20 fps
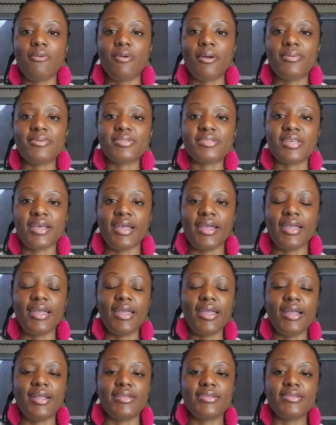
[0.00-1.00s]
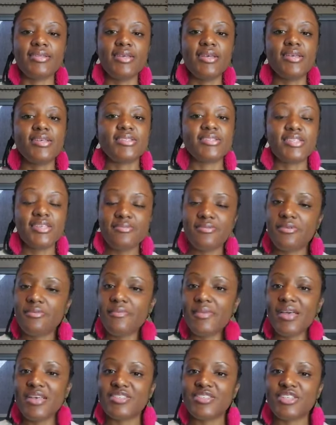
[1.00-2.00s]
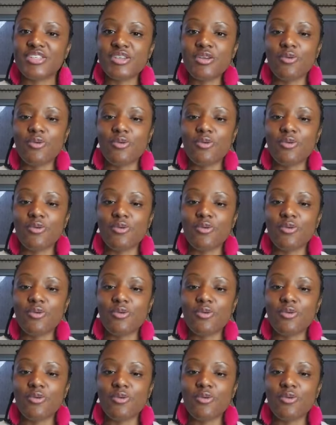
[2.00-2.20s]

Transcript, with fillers: website and send me a message,